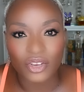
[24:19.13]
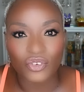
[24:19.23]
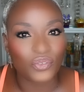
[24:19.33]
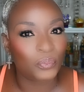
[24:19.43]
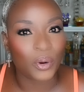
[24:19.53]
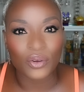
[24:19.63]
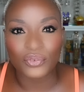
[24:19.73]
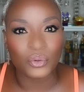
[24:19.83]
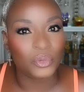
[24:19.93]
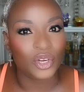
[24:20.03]
you're a
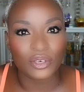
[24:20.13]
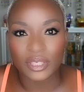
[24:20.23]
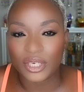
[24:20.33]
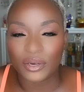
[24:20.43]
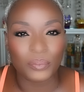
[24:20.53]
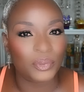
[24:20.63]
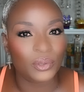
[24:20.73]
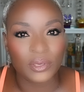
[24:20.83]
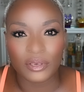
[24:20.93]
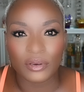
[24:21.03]
perfume girly, you're a
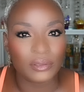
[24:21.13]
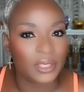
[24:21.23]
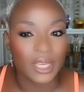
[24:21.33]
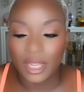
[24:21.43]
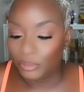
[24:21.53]
beauty girly,